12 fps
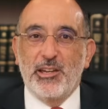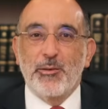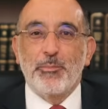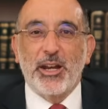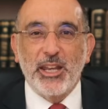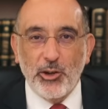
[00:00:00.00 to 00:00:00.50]

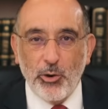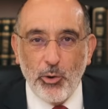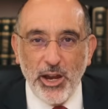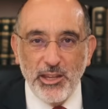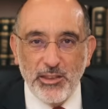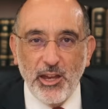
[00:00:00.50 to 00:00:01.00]
but
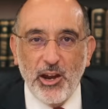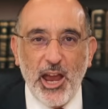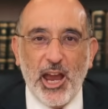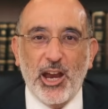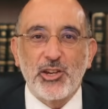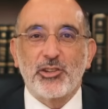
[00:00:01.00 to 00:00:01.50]
equate their
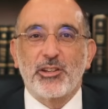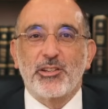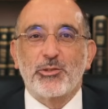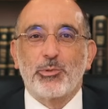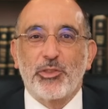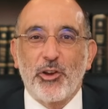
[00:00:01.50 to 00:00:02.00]

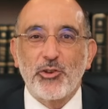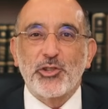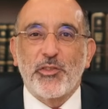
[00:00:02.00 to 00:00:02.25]
actions with those